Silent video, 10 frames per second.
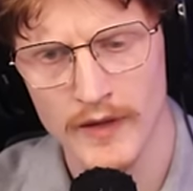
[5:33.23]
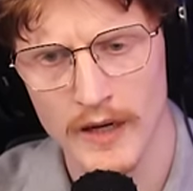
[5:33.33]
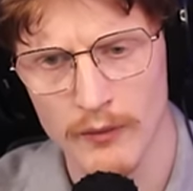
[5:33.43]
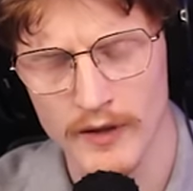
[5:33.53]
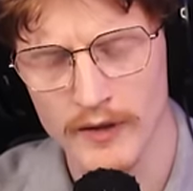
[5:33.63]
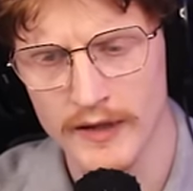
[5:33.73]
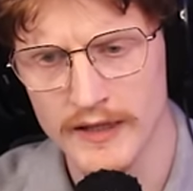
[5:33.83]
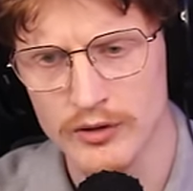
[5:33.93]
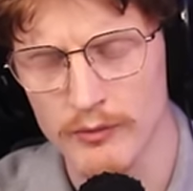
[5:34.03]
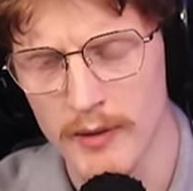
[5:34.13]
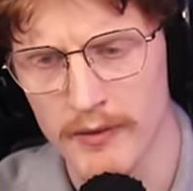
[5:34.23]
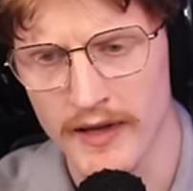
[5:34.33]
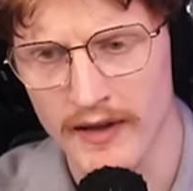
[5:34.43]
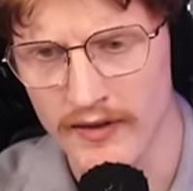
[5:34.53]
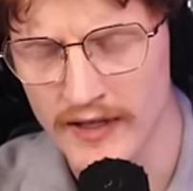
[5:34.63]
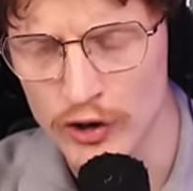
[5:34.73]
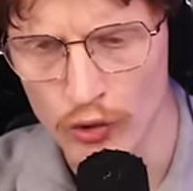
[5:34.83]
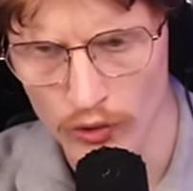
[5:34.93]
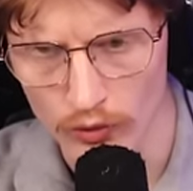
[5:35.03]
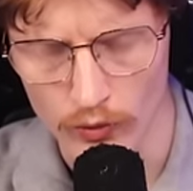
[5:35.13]
And you need to remember that the
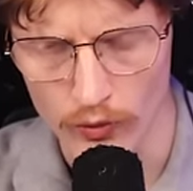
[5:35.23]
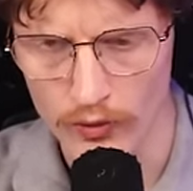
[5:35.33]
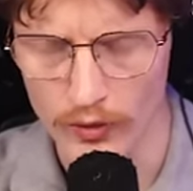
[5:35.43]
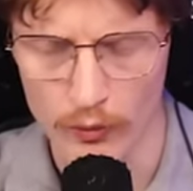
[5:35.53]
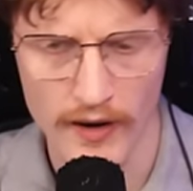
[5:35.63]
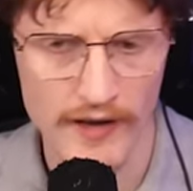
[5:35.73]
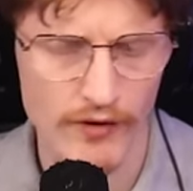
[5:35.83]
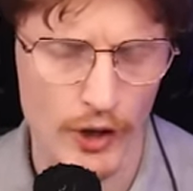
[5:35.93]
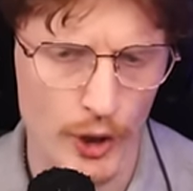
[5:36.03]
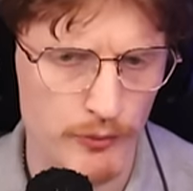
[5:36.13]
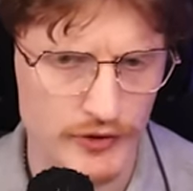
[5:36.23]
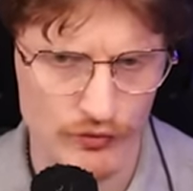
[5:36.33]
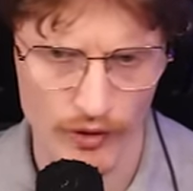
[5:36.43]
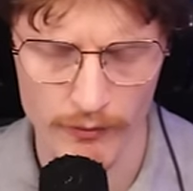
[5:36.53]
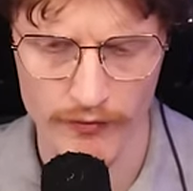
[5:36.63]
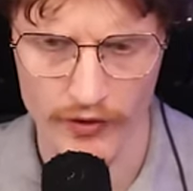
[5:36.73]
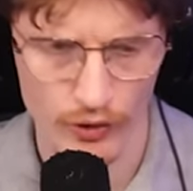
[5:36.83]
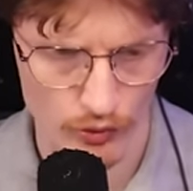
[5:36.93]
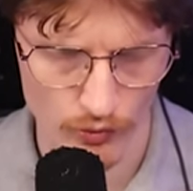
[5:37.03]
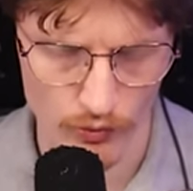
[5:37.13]
Cruel, or whatever comes from the
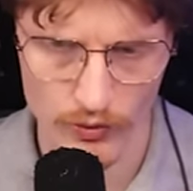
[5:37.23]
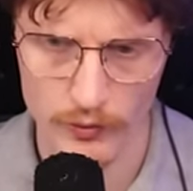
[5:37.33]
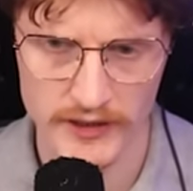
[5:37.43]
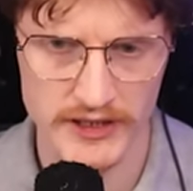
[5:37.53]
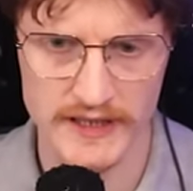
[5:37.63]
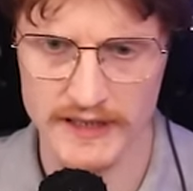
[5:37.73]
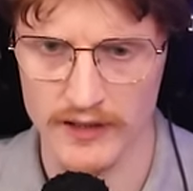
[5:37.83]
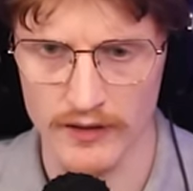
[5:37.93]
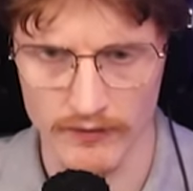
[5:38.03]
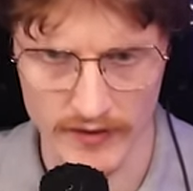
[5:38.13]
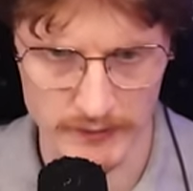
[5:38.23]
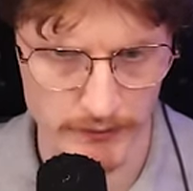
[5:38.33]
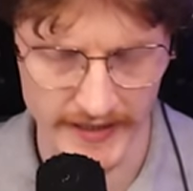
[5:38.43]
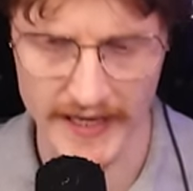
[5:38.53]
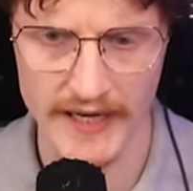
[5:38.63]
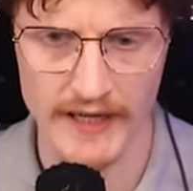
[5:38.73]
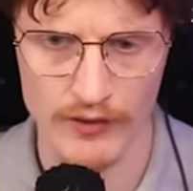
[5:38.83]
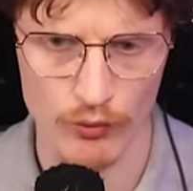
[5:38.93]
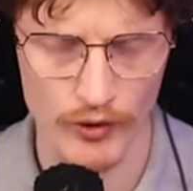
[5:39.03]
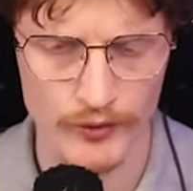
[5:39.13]
Cruel, which is the
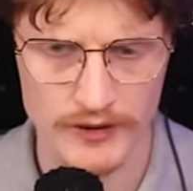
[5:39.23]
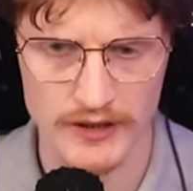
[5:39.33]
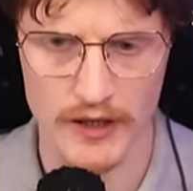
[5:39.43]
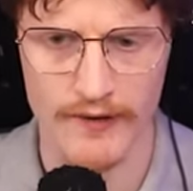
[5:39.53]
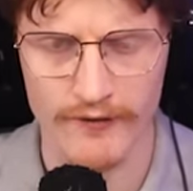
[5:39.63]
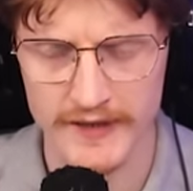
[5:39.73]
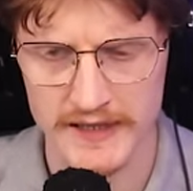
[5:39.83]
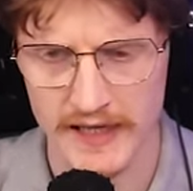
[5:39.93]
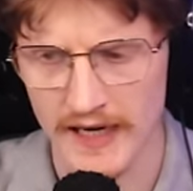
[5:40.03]
beginning roots of Vita